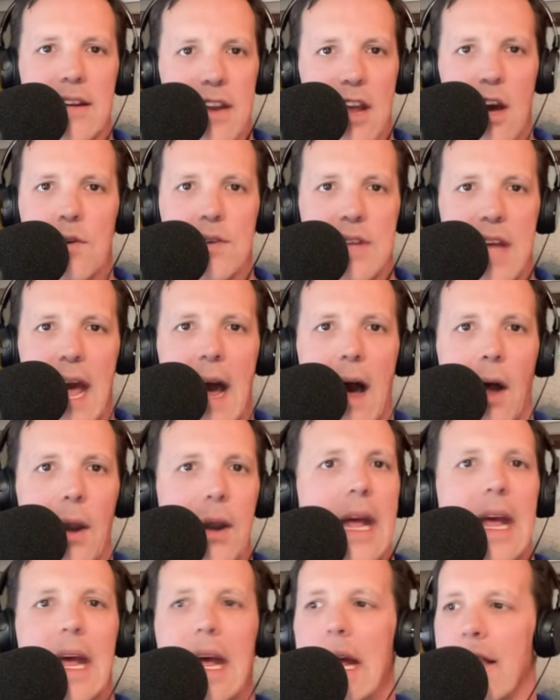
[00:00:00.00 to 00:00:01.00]
no doubt,
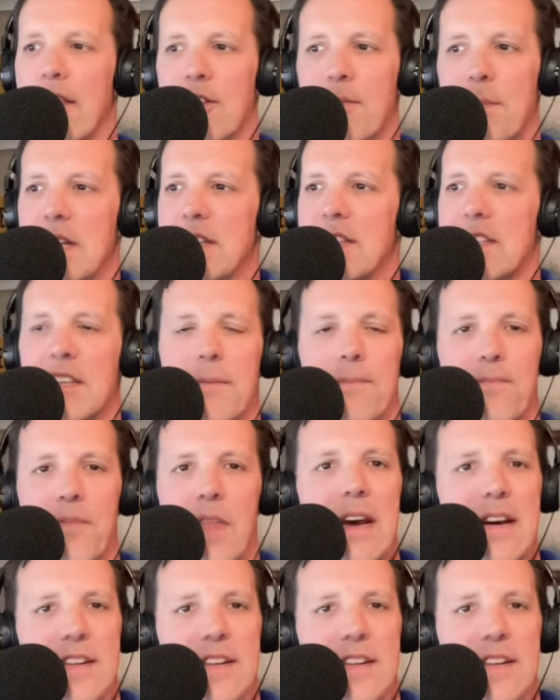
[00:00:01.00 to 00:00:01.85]
there have been some